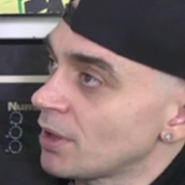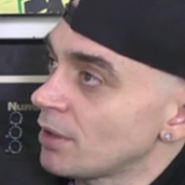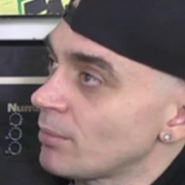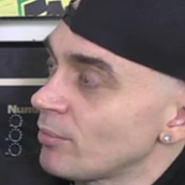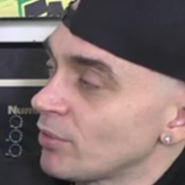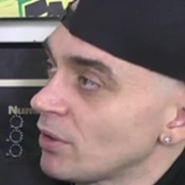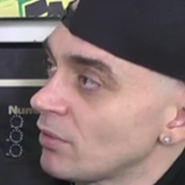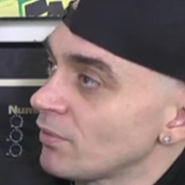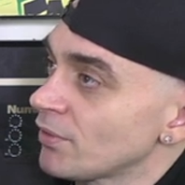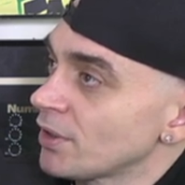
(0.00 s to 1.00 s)
and the memory
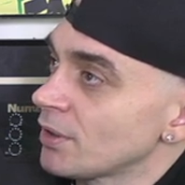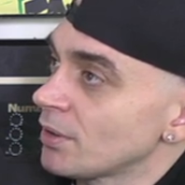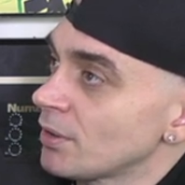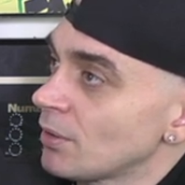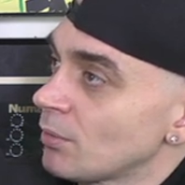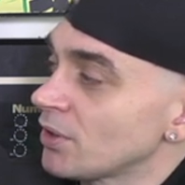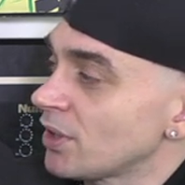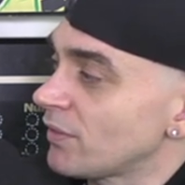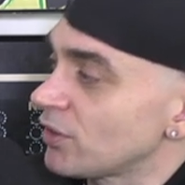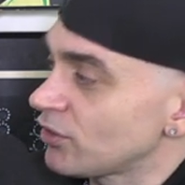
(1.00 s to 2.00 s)
of
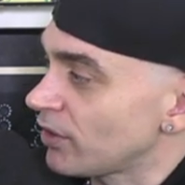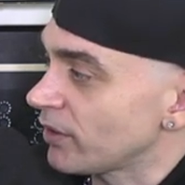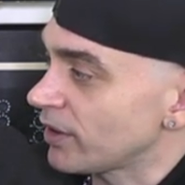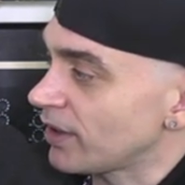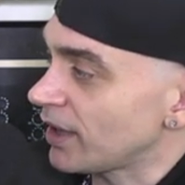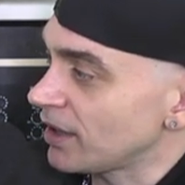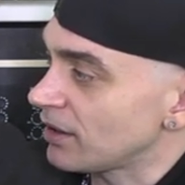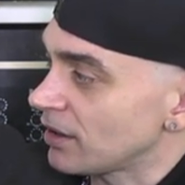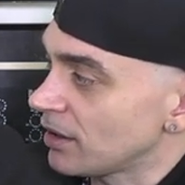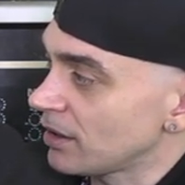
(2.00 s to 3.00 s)
once having a stroke? Is that
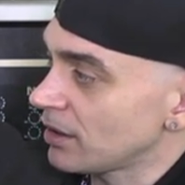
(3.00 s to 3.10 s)
easy?